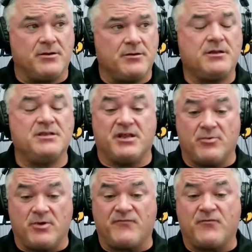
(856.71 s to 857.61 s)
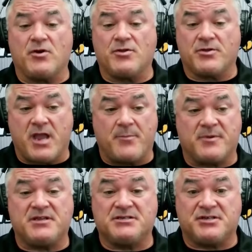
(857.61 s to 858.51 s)
he's getting ready for another
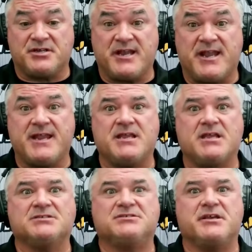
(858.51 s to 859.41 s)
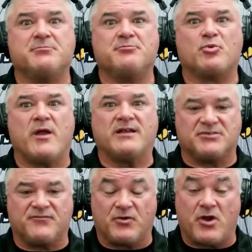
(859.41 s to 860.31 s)
competition. It is impressive
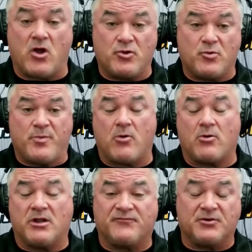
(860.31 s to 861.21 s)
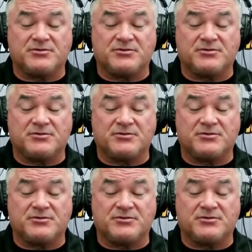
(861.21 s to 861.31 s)
for all you power lifters.